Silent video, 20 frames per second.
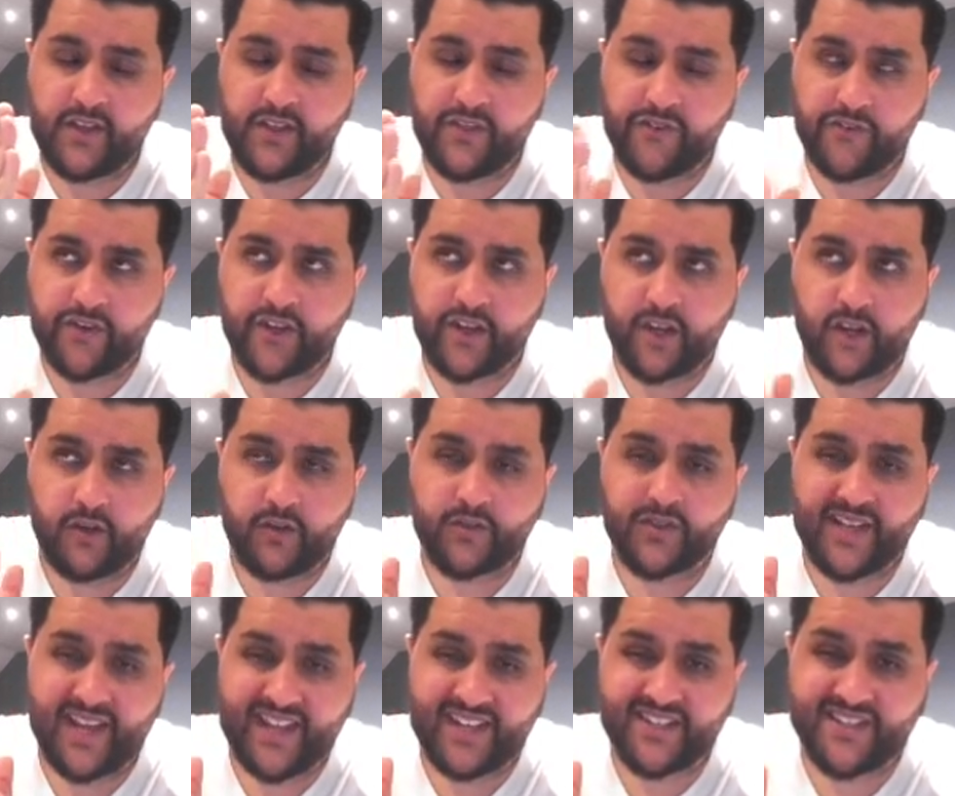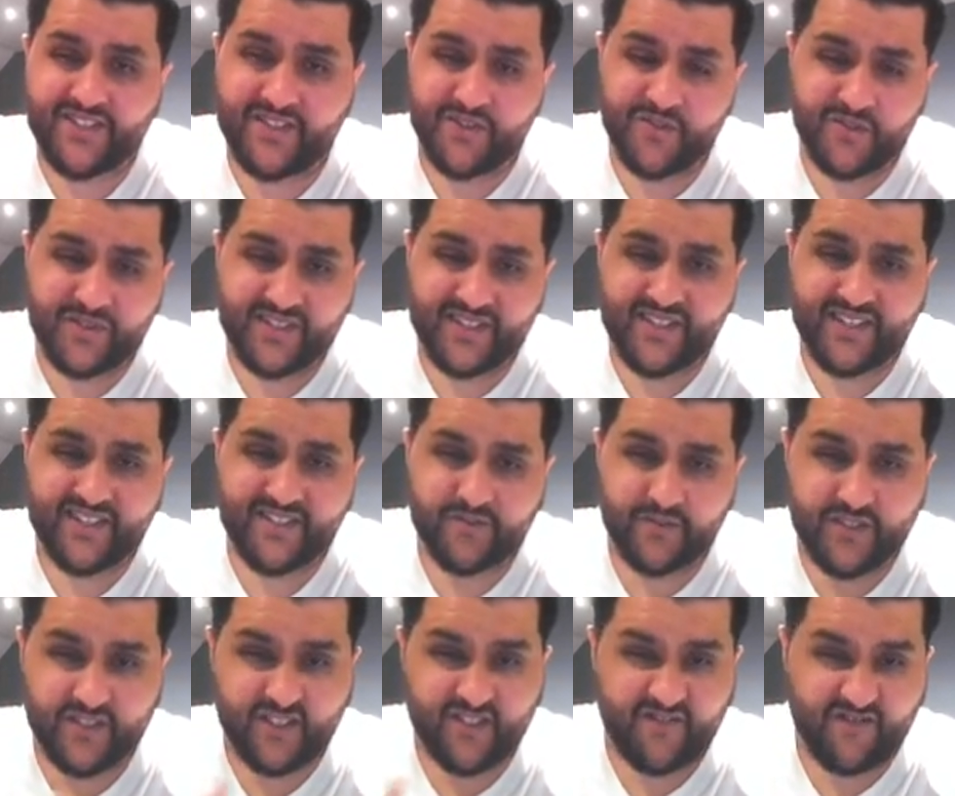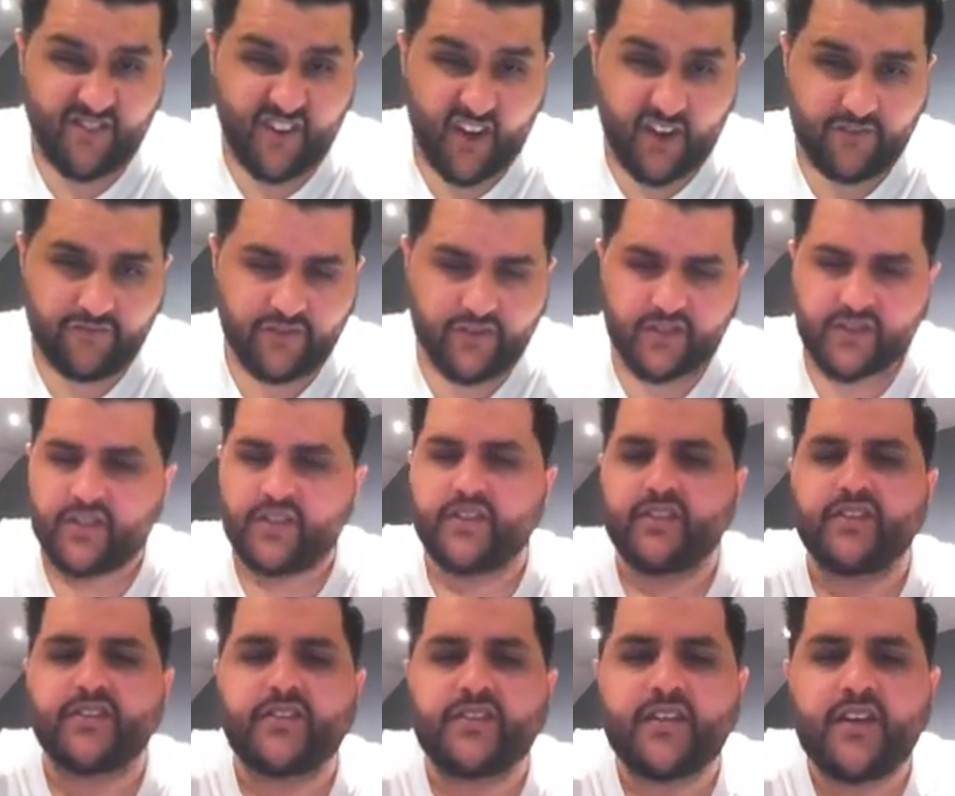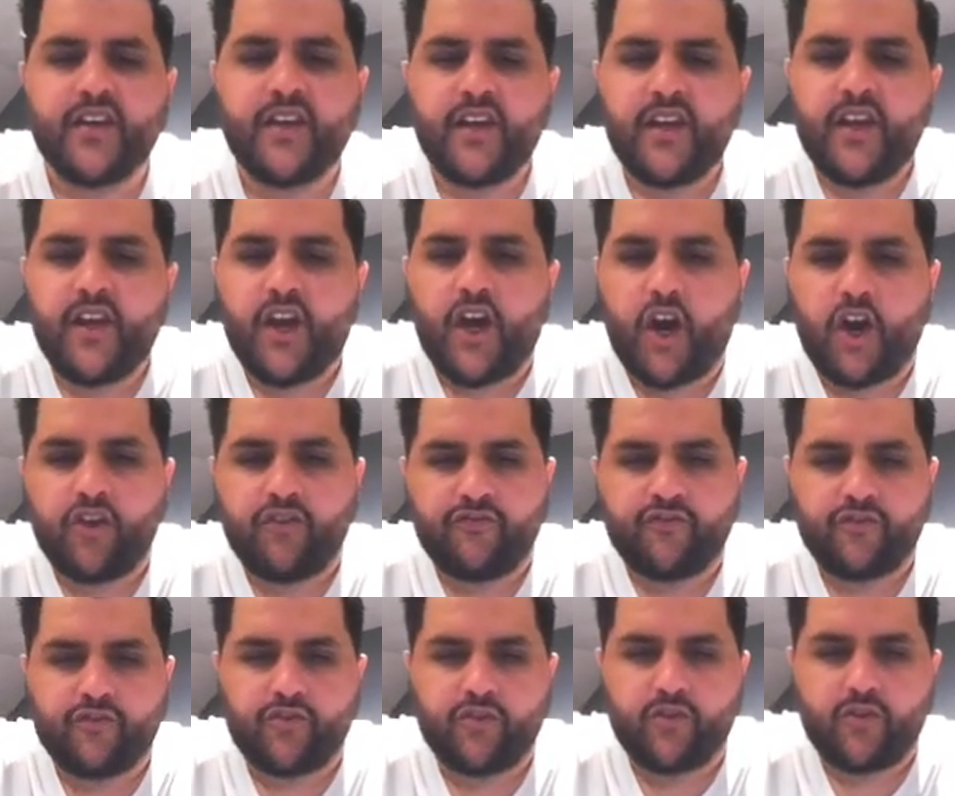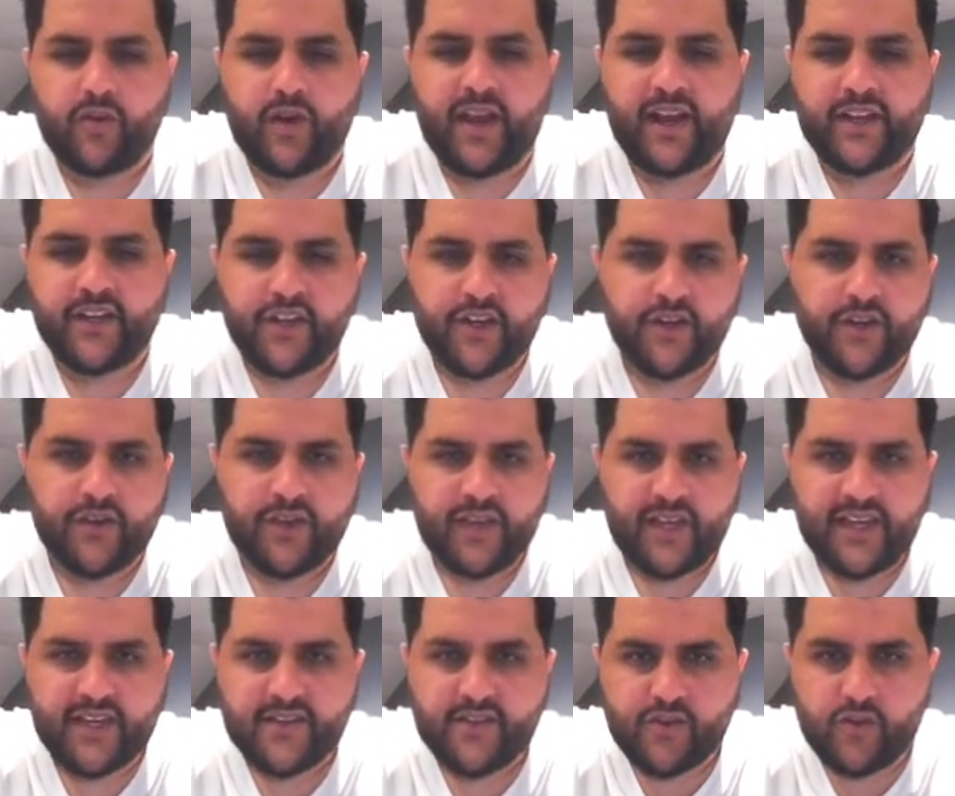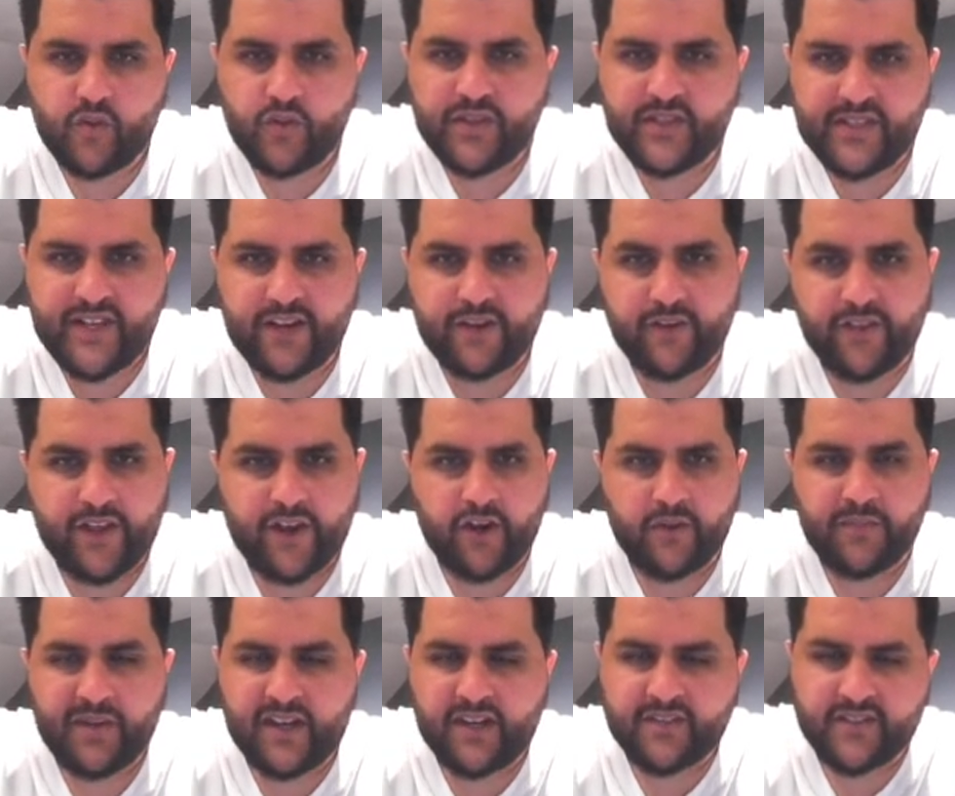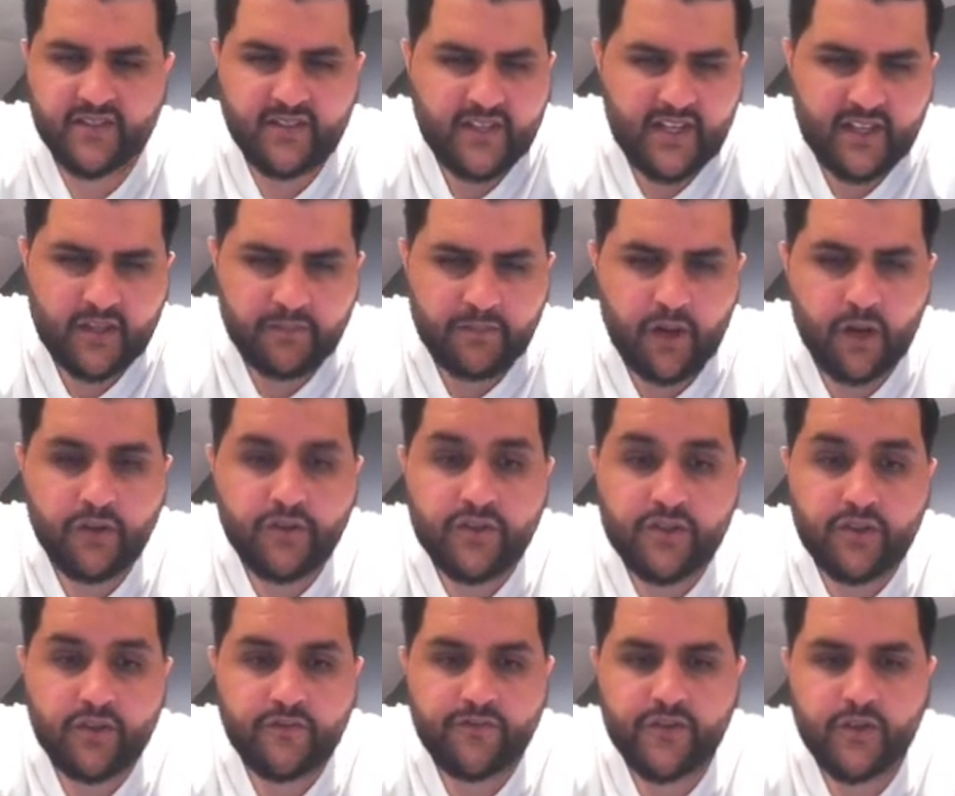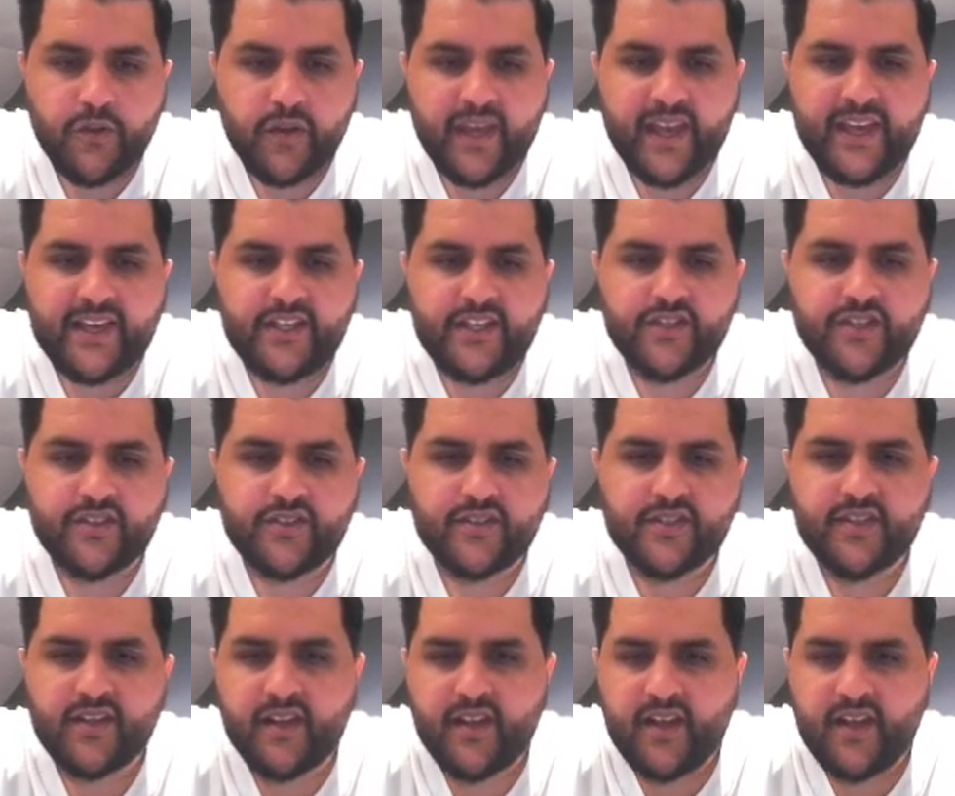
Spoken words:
3 goals and 2 assists, which is 5 returns overall. And he's always there or thereabouts. He's hit the post on a few occasions.